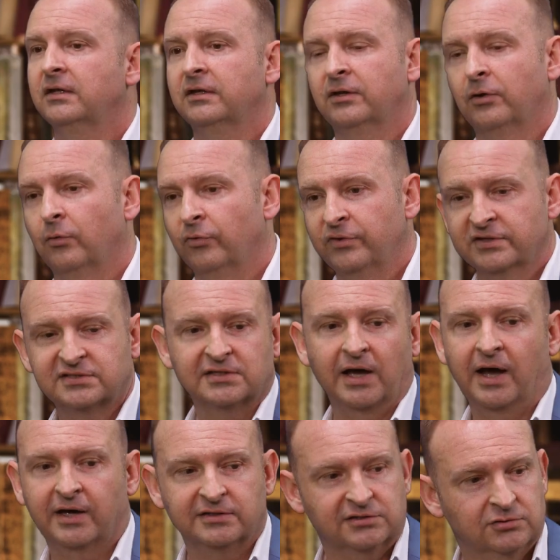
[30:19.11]
this
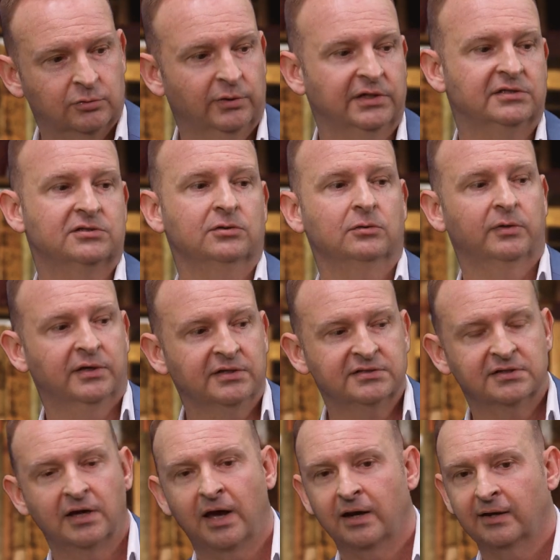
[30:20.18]
guy's 22 and
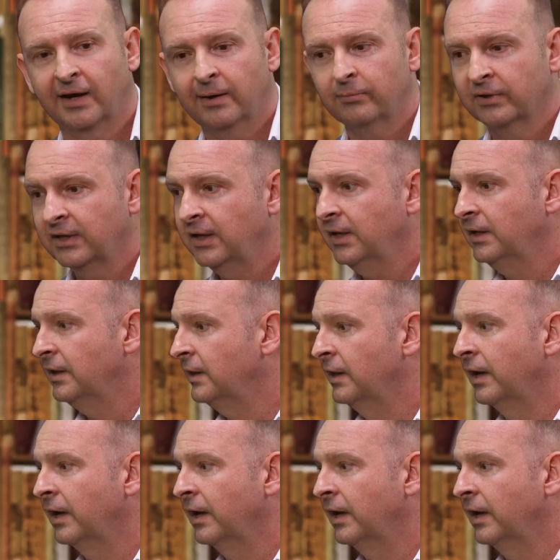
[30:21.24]
he's got a Lamborghini.